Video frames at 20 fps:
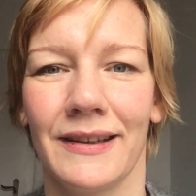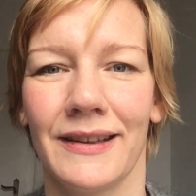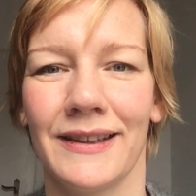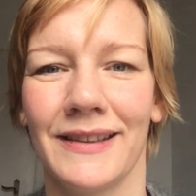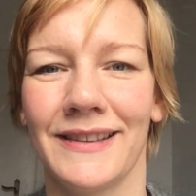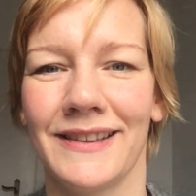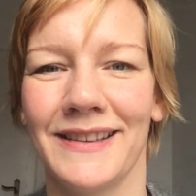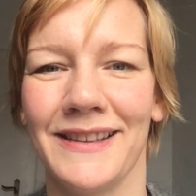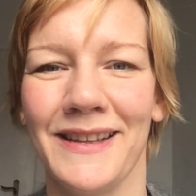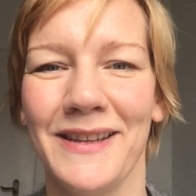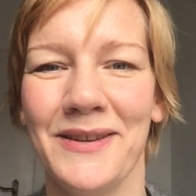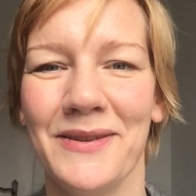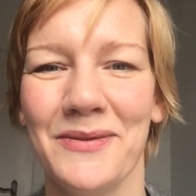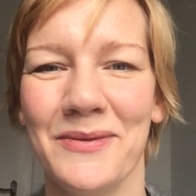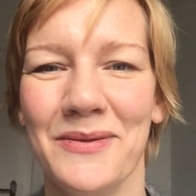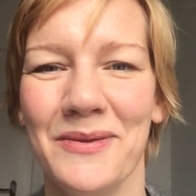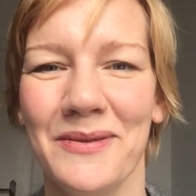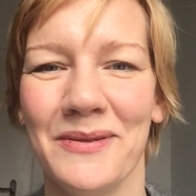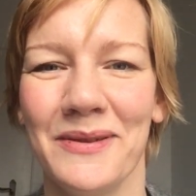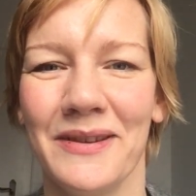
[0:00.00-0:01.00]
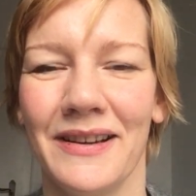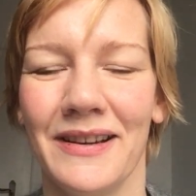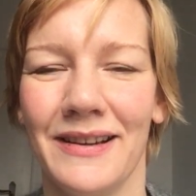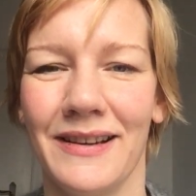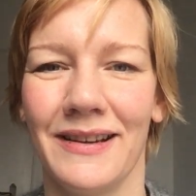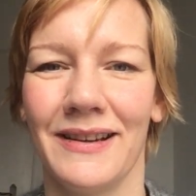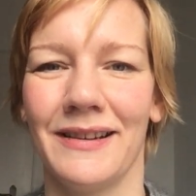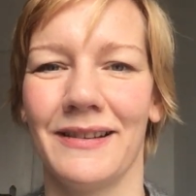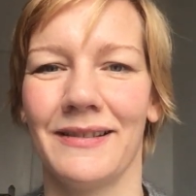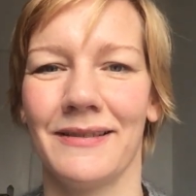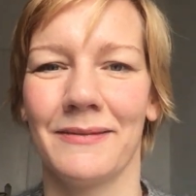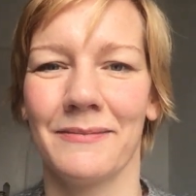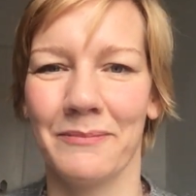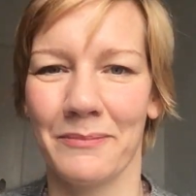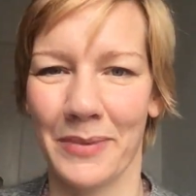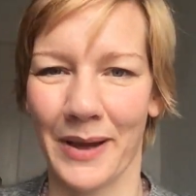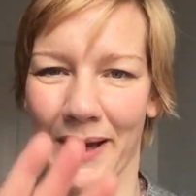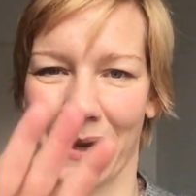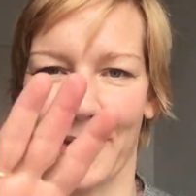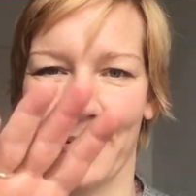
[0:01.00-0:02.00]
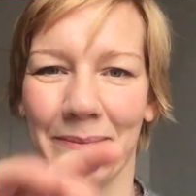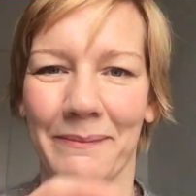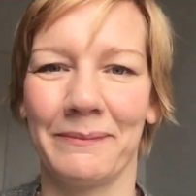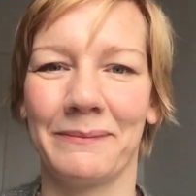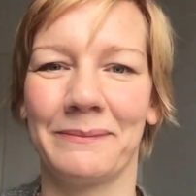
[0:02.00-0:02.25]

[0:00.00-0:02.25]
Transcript: and see you. Bye.